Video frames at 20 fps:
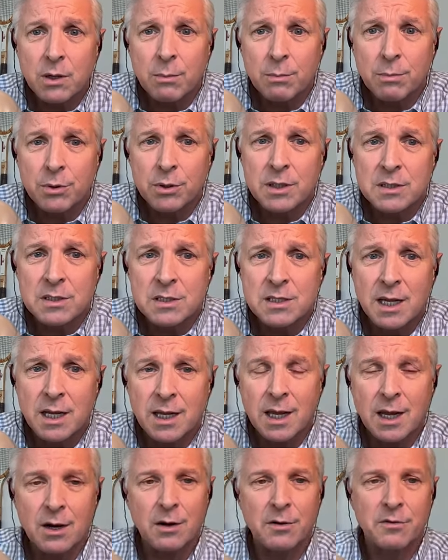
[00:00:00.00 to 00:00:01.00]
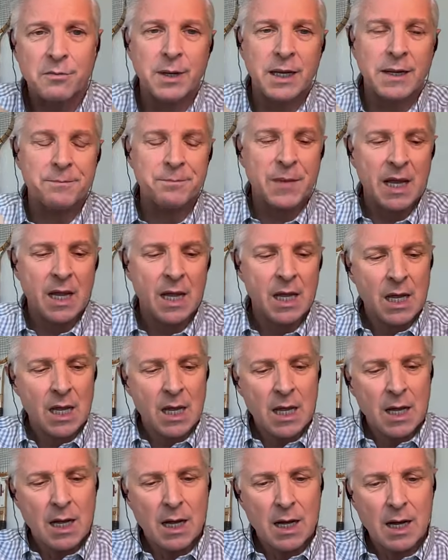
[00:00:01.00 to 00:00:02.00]
please take care of me.
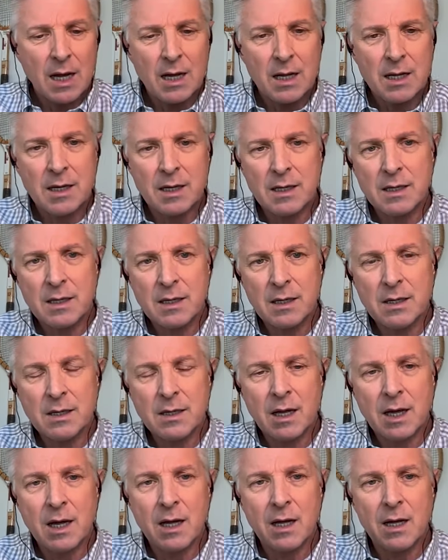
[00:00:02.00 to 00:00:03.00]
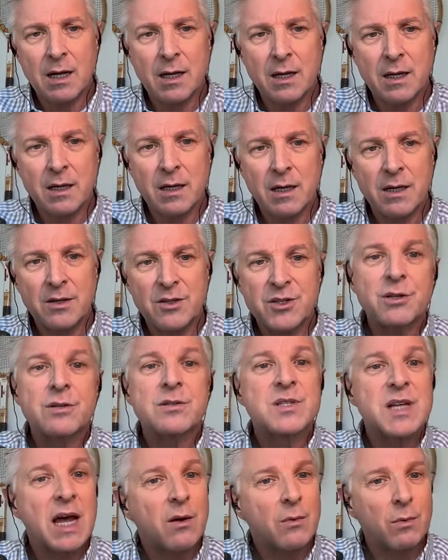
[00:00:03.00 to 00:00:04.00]
It
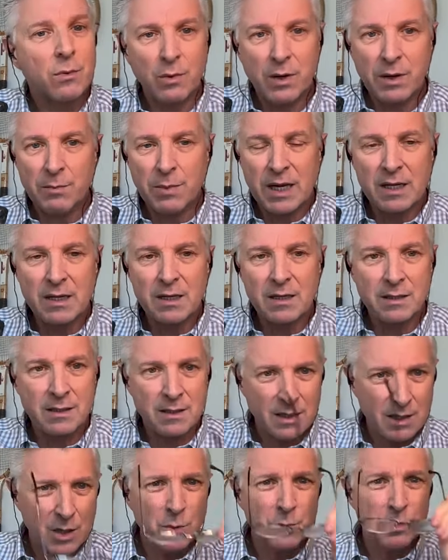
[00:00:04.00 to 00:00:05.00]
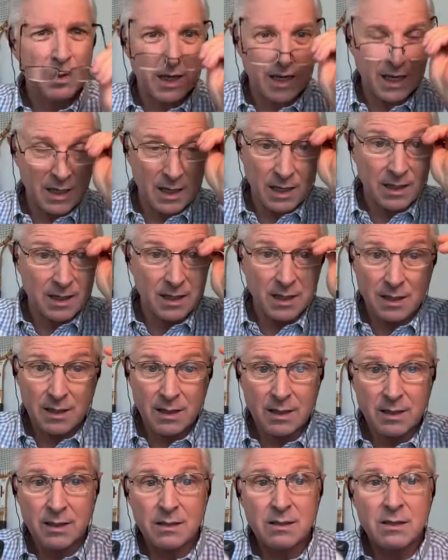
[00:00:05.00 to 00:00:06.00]
turns out we've been human.
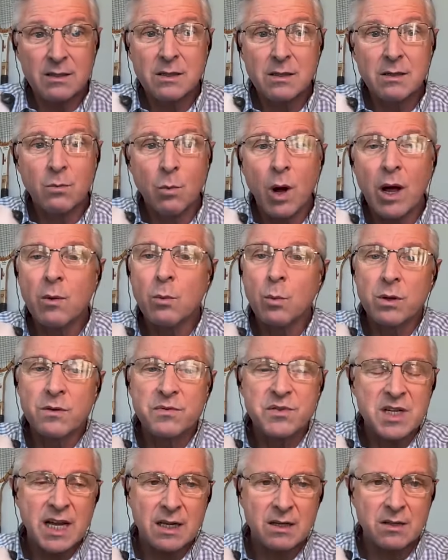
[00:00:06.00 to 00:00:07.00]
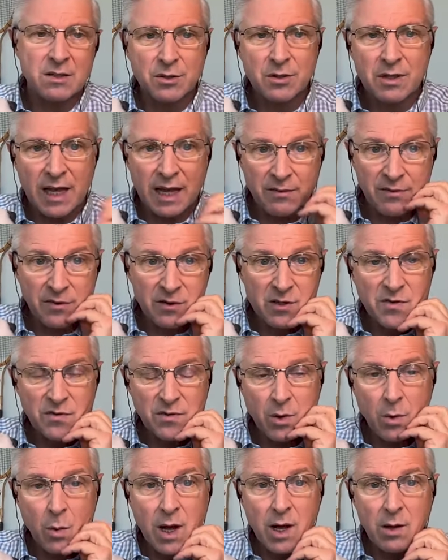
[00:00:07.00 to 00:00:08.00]
Wild wolves can't do that. First of
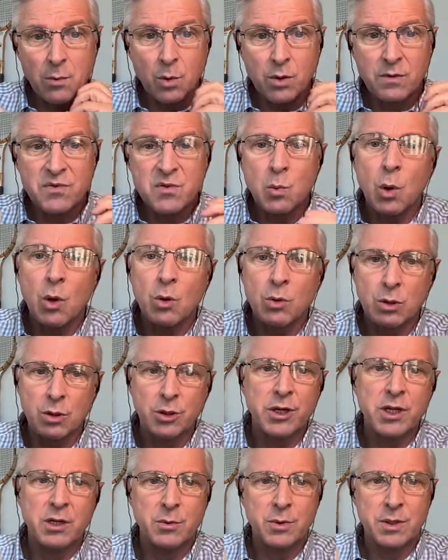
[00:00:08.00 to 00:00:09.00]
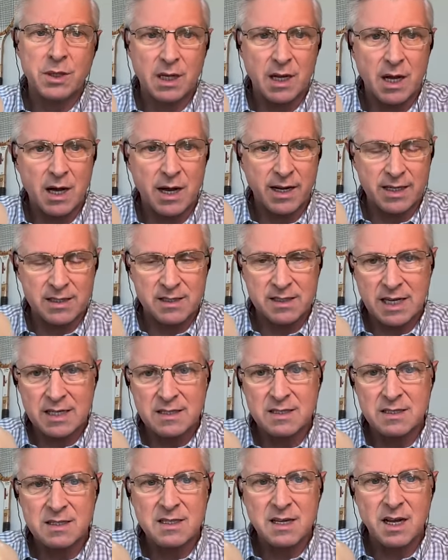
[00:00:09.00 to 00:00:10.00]
all, wild wolves won't look you in the eye because
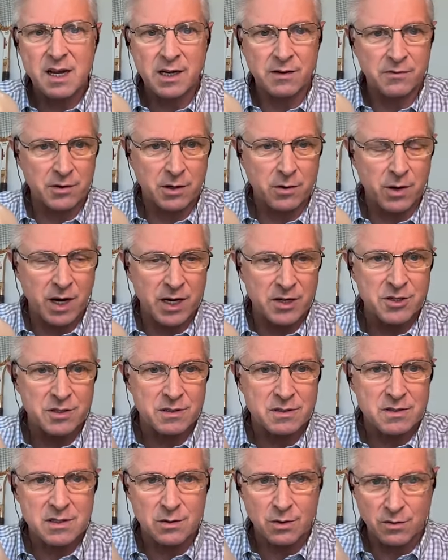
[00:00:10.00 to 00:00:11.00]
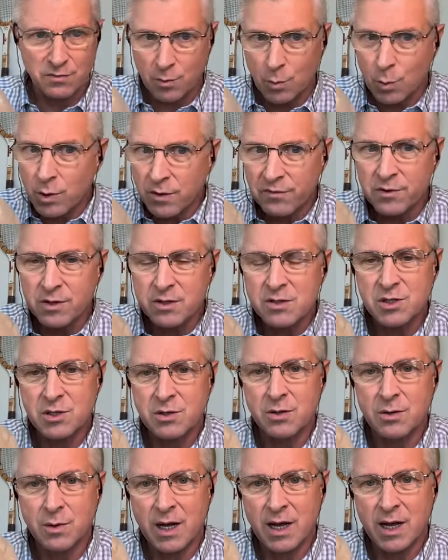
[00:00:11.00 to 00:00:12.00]
that's a sign of aggression. So if a wolf looks you in
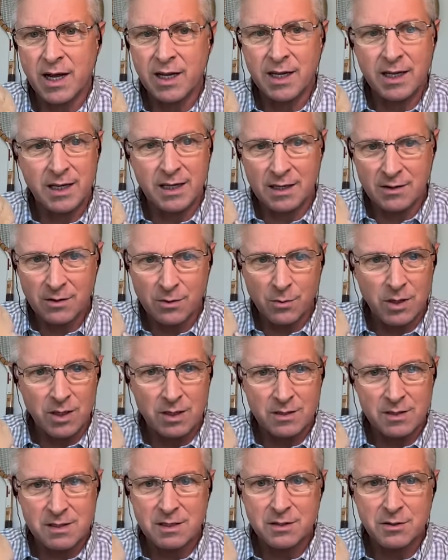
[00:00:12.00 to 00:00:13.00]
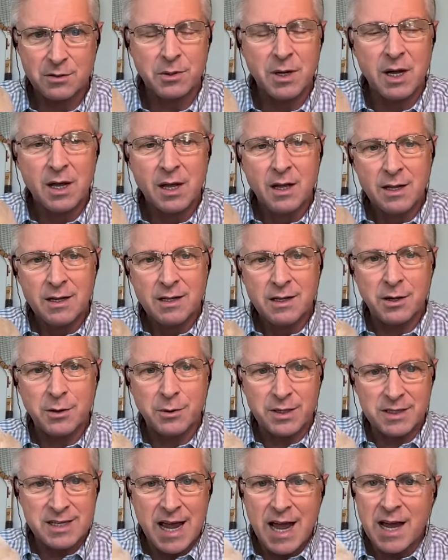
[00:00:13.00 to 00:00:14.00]
the eye, it either wants to,
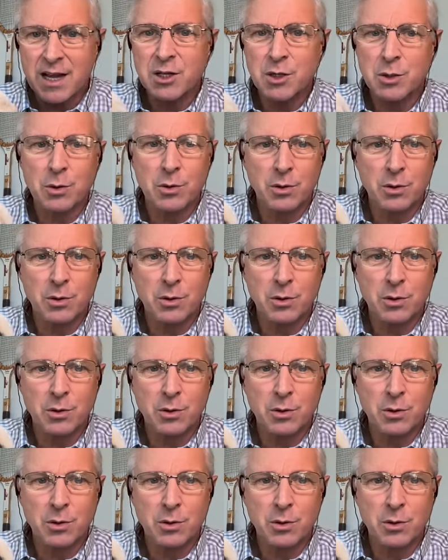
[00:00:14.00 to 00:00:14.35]
attack you